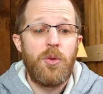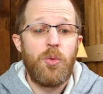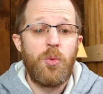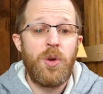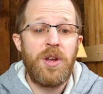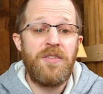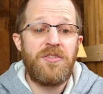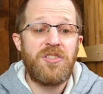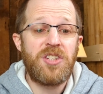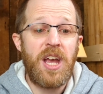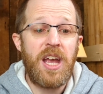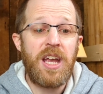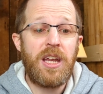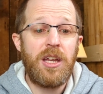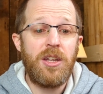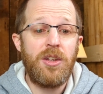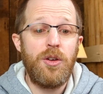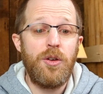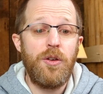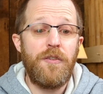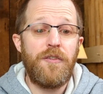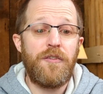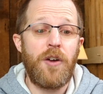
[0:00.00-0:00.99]
We've taken
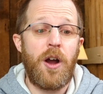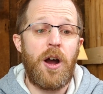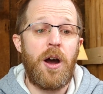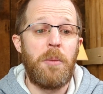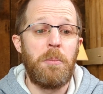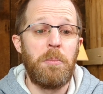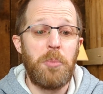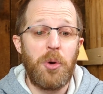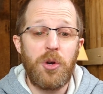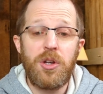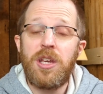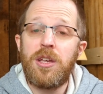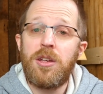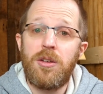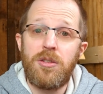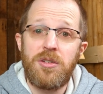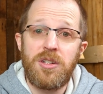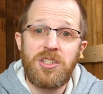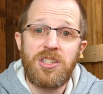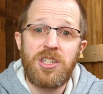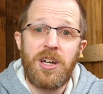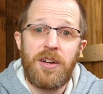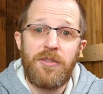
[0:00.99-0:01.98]
you from booking your
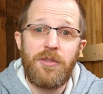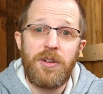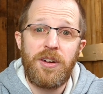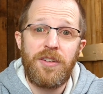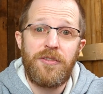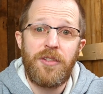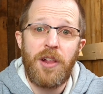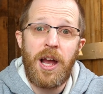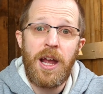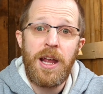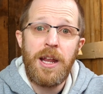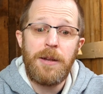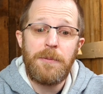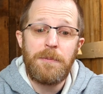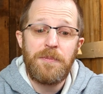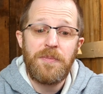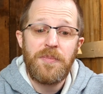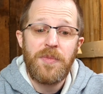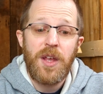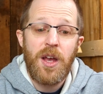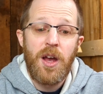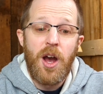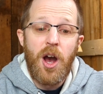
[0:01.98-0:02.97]
Discovery flight
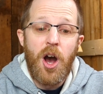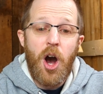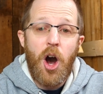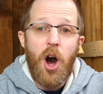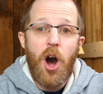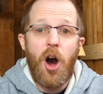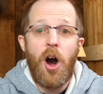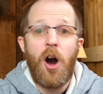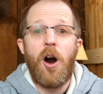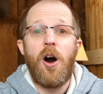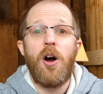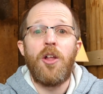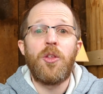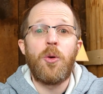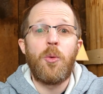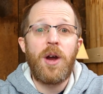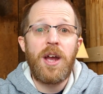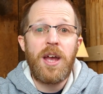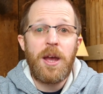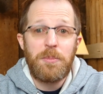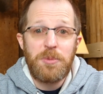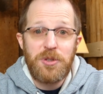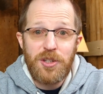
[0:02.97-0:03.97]
all the
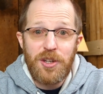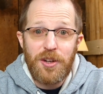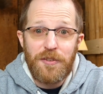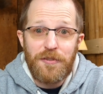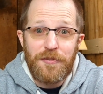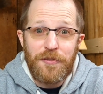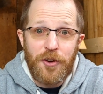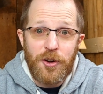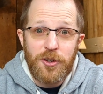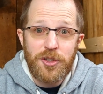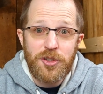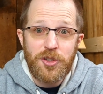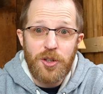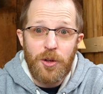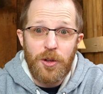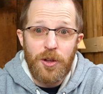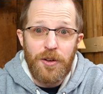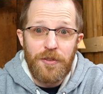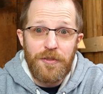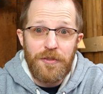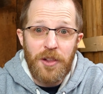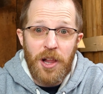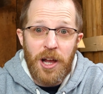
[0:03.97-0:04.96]
way up to your first
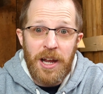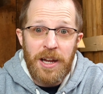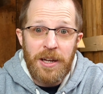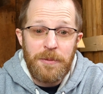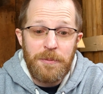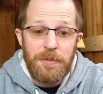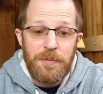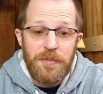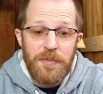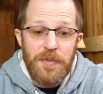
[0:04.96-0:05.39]
solo flight.